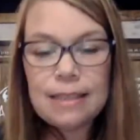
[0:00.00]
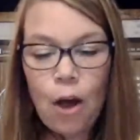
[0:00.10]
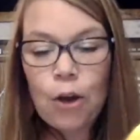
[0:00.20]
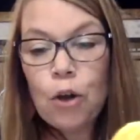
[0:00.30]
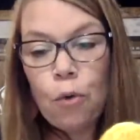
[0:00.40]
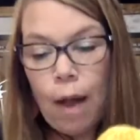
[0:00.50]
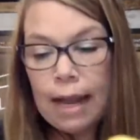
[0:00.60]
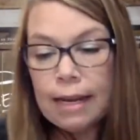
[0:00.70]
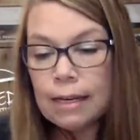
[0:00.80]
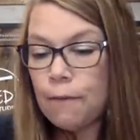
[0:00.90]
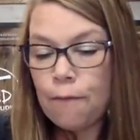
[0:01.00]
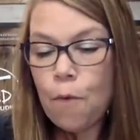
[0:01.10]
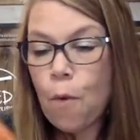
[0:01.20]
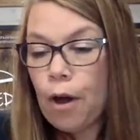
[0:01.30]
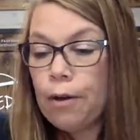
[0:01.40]
are great
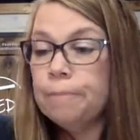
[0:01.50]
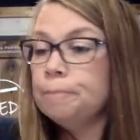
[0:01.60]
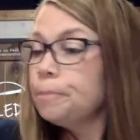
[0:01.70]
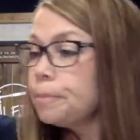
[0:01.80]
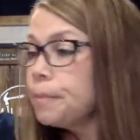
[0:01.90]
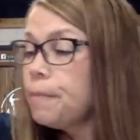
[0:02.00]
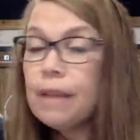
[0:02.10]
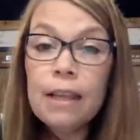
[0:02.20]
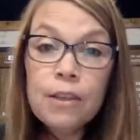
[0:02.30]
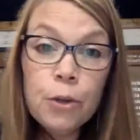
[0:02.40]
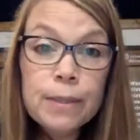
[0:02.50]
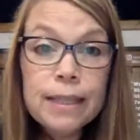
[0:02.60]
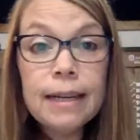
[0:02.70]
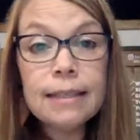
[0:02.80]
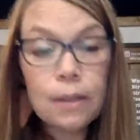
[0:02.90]
for
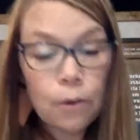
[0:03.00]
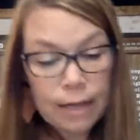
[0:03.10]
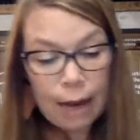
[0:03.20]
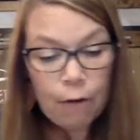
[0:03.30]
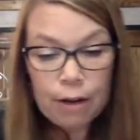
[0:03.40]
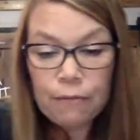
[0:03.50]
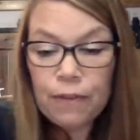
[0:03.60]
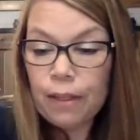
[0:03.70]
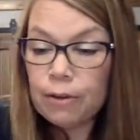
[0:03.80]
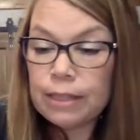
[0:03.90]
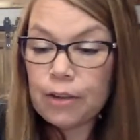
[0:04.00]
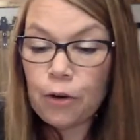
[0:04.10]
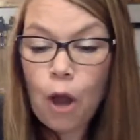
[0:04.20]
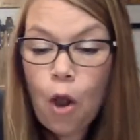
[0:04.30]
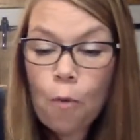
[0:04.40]
using as little decorative fillers in
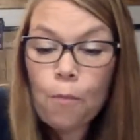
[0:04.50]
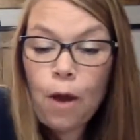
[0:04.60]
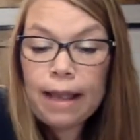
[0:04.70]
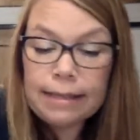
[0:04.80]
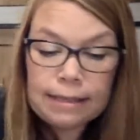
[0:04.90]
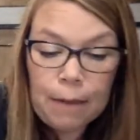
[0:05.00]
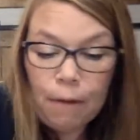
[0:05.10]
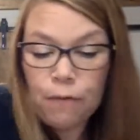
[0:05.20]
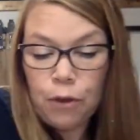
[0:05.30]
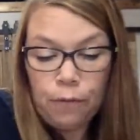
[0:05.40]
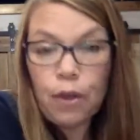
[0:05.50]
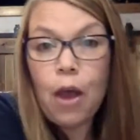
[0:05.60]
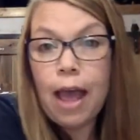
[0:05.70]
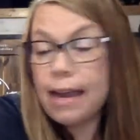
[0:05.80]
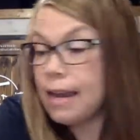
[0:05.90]
your home, right? So if you've
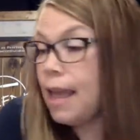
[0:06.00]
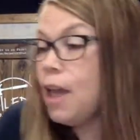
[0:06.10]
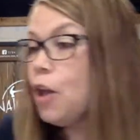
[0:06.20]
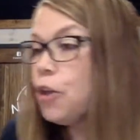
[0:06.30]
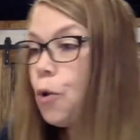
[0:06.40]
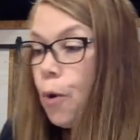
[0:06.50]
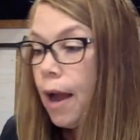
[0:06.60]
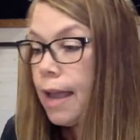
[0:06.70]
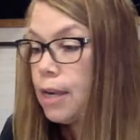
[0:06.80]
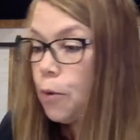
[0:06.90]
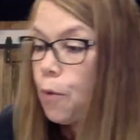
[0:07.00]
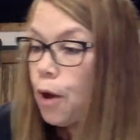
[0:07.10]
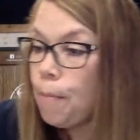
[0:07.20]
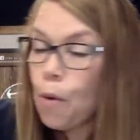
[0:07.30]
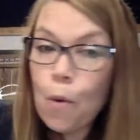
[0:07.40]
got your
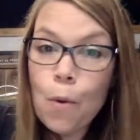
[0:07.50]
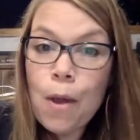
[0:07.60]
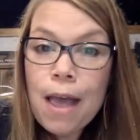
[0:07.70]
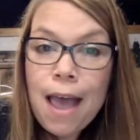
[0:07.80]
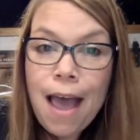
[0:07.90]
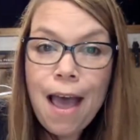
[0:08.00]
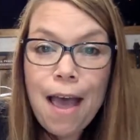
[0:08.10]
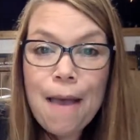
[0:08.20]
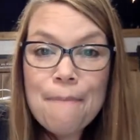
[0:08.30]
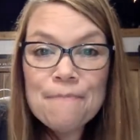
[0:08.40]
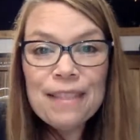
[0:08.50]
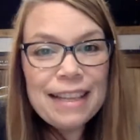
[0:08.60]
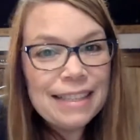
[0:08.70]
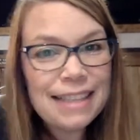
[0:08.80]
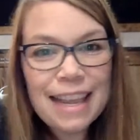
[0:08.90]
adorable,
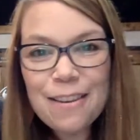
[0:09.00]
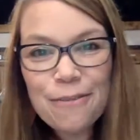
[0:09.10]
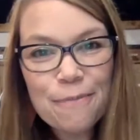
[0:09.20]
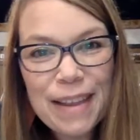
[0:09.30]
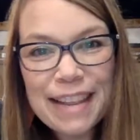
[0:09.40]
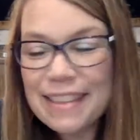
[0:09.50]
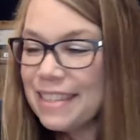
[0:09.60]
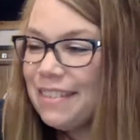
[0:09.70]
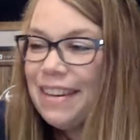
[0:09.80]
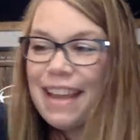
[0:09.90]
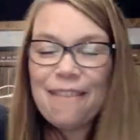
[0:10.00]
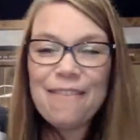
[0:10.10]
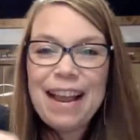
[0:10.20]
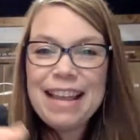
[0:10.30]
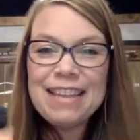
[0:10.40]
let's say you've been in the studio,
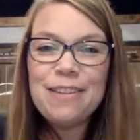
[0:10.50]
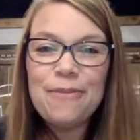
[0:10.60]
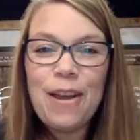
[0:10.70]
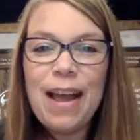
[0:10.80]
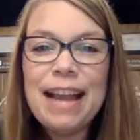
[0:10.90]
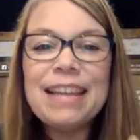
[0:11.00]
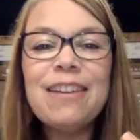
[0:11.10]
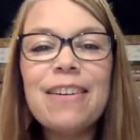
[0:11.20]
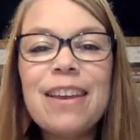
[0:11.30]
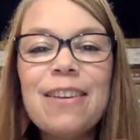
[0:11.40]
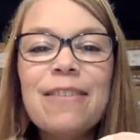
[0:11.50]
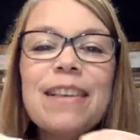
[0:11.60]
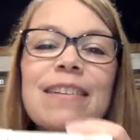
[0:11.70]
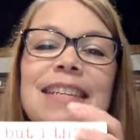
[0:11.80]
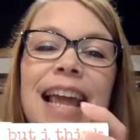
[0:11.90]
right? And you've got your cute
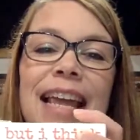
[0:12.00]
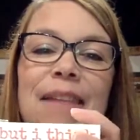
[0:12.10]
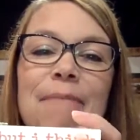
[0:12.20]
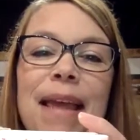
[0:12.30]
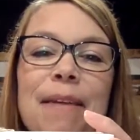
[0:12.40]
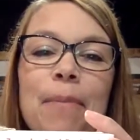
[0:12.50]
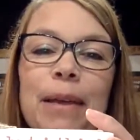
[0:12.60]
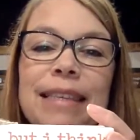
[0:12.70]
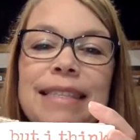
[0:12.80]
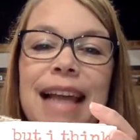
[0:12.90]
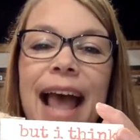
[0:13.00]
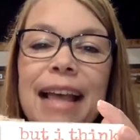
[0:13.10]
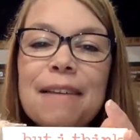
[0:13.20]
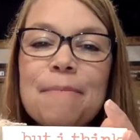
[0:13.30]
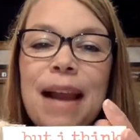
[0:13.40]
little take and make book
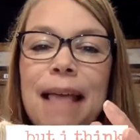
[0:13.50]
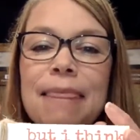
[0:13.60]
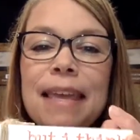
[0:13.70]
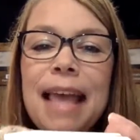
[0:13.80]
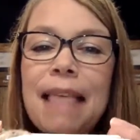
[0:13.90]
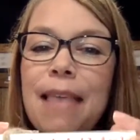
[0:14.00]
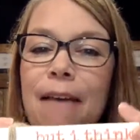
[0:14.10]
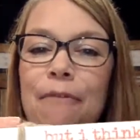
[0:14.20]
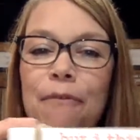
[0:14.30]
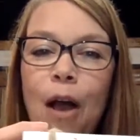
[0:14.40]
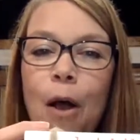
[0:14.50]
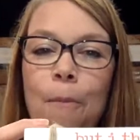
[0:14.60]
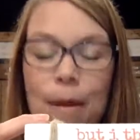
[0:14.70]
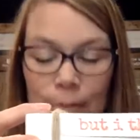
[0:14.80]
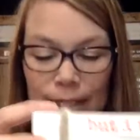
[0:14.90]
stack that I think I love fall
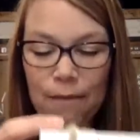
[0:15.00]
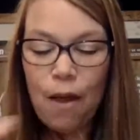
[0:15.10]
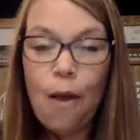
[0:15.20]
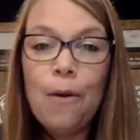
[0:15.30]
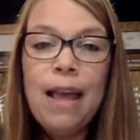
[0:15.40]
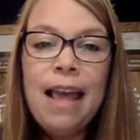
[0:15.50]
most of all.